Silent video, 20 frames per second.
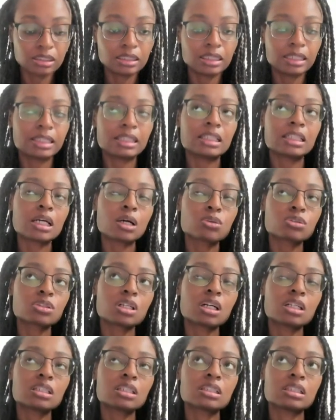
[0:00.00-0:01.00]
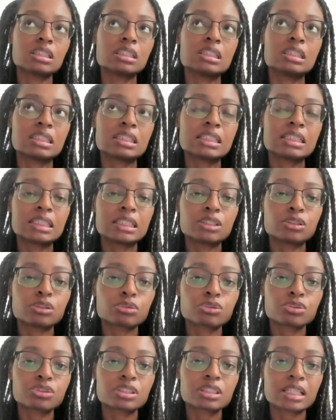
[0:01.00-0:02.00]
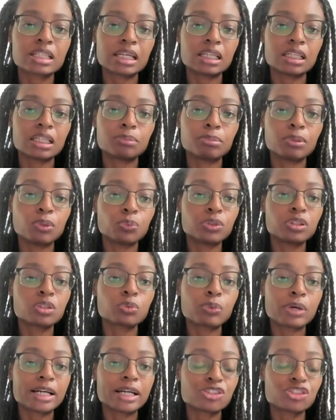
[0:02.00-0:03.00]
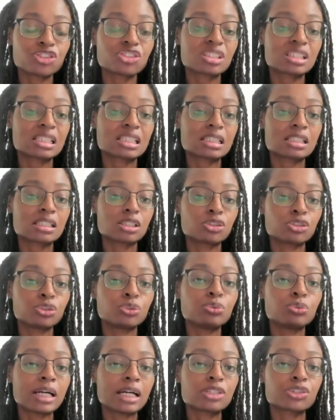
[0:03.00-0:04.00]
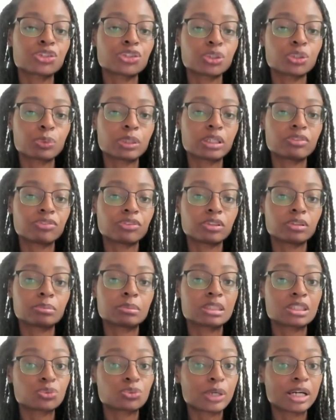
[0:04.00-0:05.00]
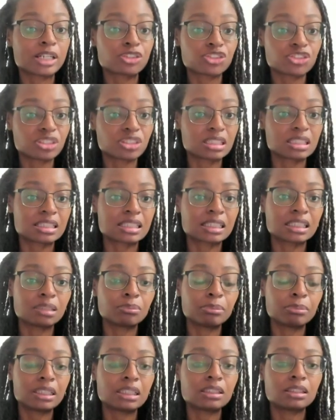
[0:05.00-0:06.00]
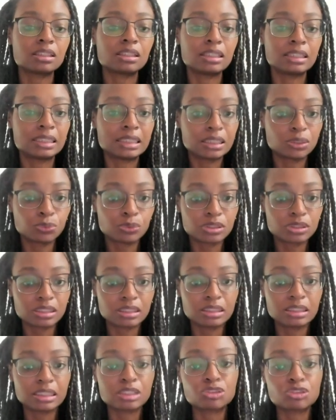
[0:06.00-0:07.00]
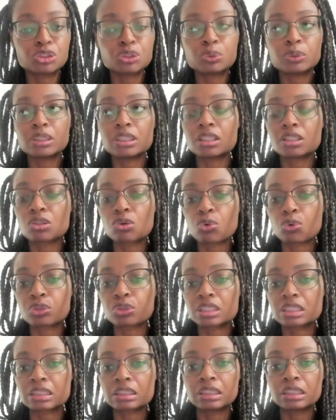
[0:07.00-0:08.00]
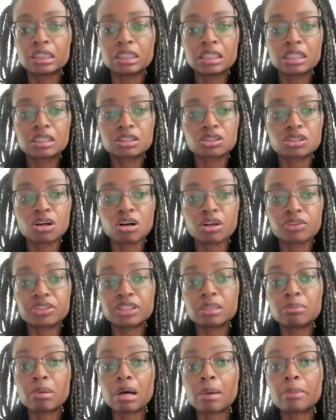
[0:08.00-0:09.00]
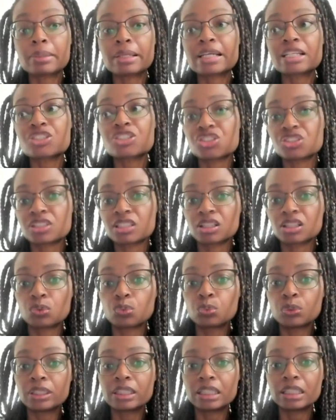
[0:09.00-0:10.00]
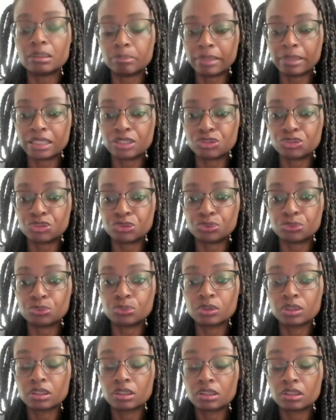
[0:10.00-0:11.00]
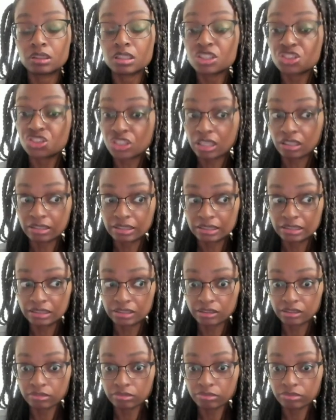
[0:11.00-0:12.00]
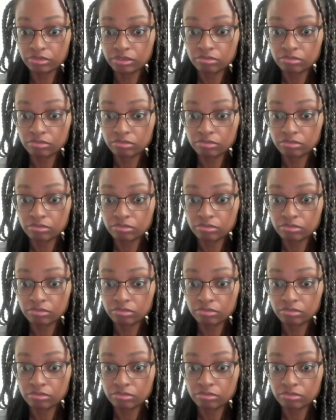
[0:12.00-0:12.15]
And it goes on in Ezekiel to say, but when the righteousness do not turn away from his righteousness and committed iniquity and do it according to all the abominations that the wicked man do, shall he live?